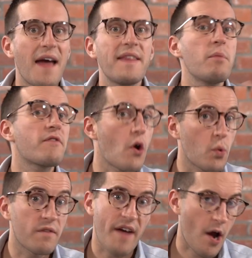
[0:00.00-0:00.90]
And then we've got
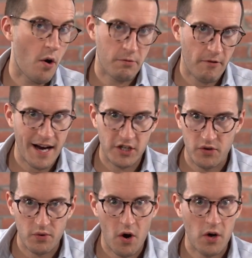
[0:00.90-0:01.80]
all about
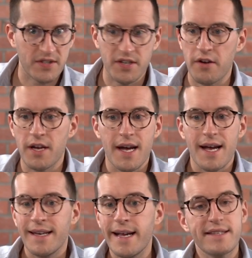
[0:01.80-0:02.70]
operational costs. So
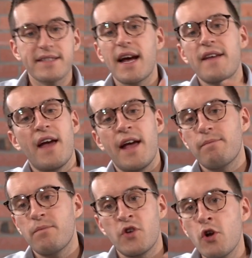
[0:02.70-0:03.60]
let's say
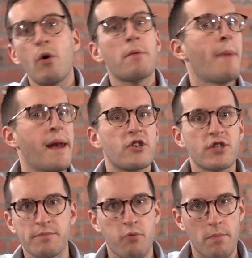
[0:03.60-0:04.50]
that you want to manage
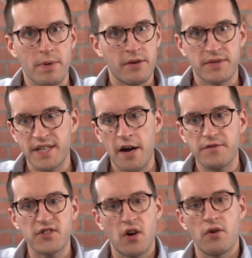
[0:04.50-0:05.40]
this property
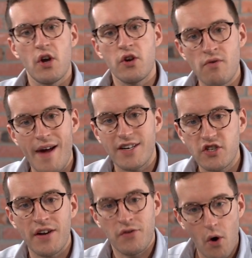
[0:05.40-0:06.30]
yourself, so you're
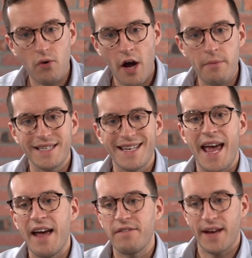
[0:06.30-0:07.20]
actually not going to
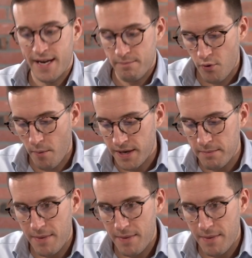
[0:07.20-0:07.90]
have any property